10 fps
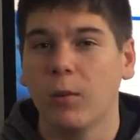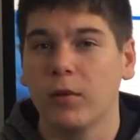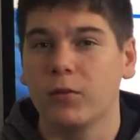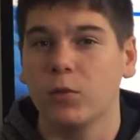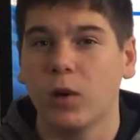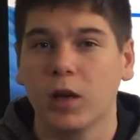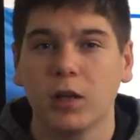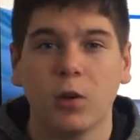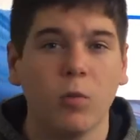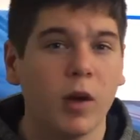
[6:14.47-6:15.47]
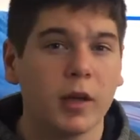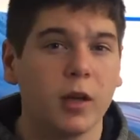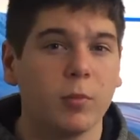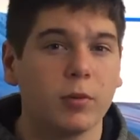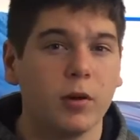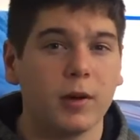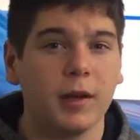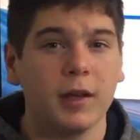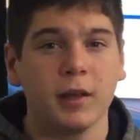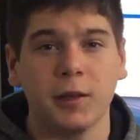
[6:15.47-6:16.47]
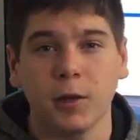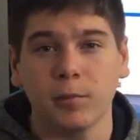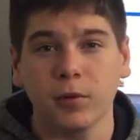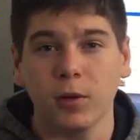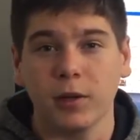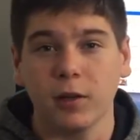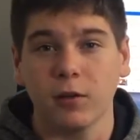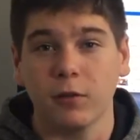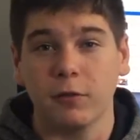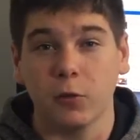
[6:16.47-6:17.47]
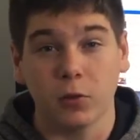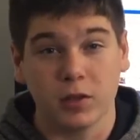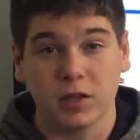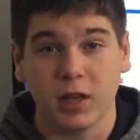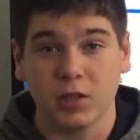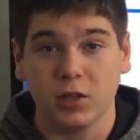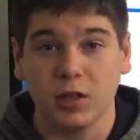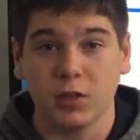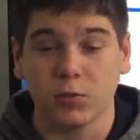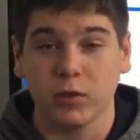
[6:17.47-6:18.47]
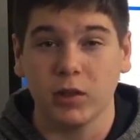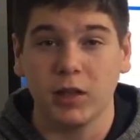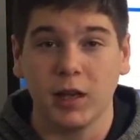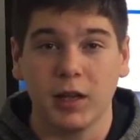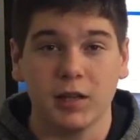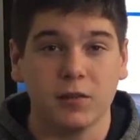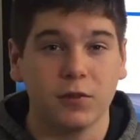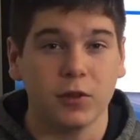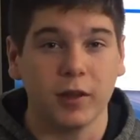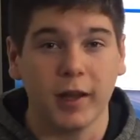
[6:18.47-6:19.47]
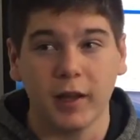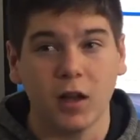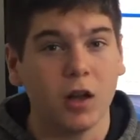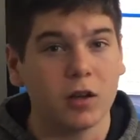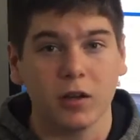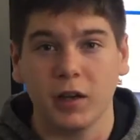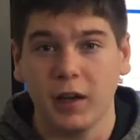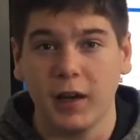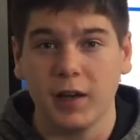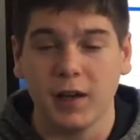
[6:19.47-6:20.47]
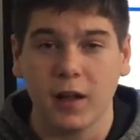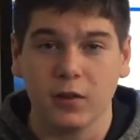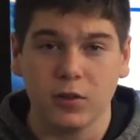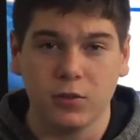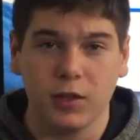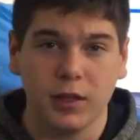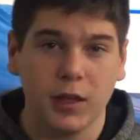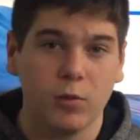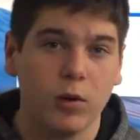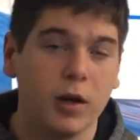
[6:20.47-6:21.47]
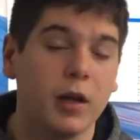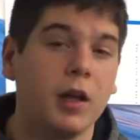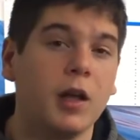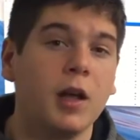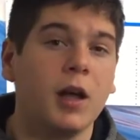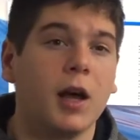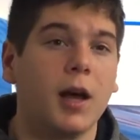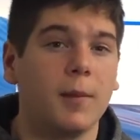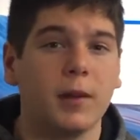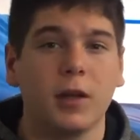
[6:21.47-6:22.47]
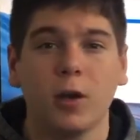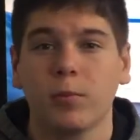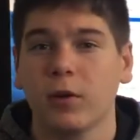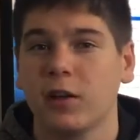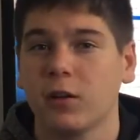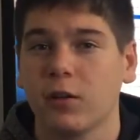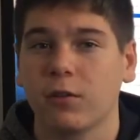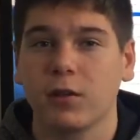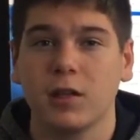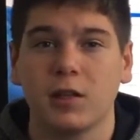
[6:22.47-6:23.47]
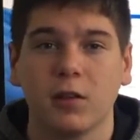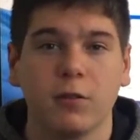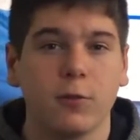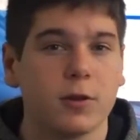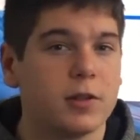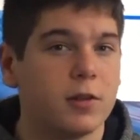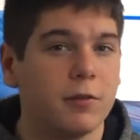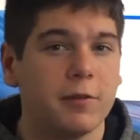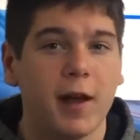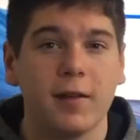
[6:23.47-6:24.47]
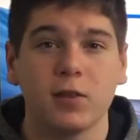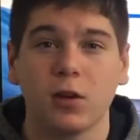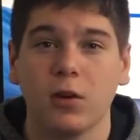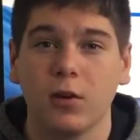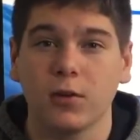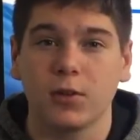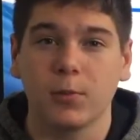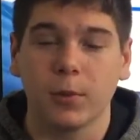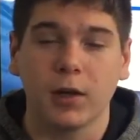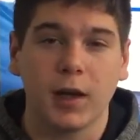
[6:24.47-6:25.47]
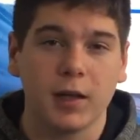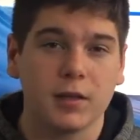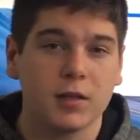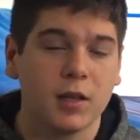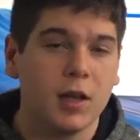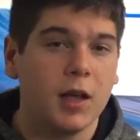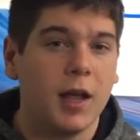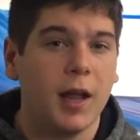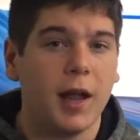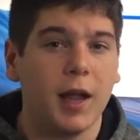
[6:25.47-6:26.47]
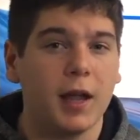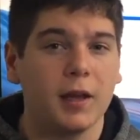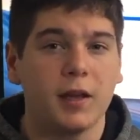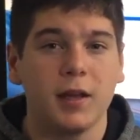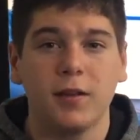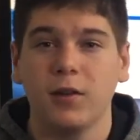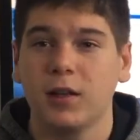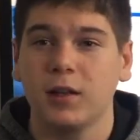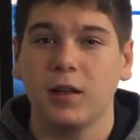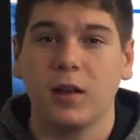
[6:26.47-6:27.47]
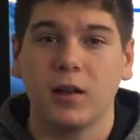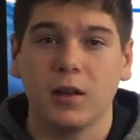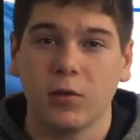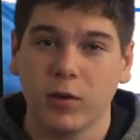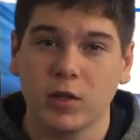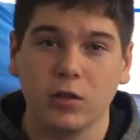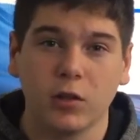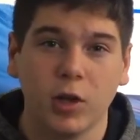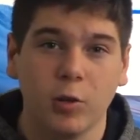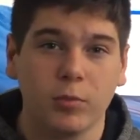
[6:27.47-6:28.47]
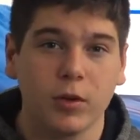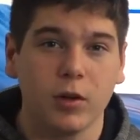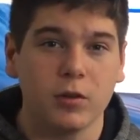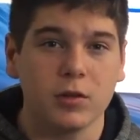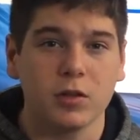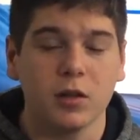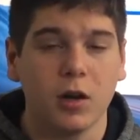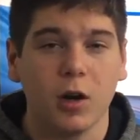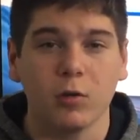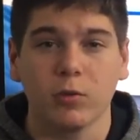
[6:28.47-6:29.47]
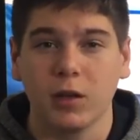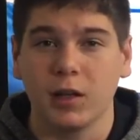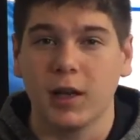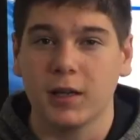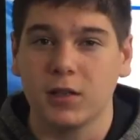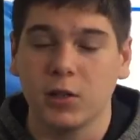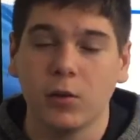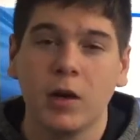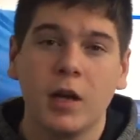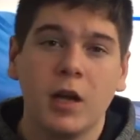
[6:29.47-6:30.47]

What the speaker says: If you want to know what GoPro to get, the GoPro Hero 4 Session is really nice. For like $180 you can get one. The GoPro Hero 3s, Hero 4s, Hero 5s are all super nice. And even the original GoPros are really nice too.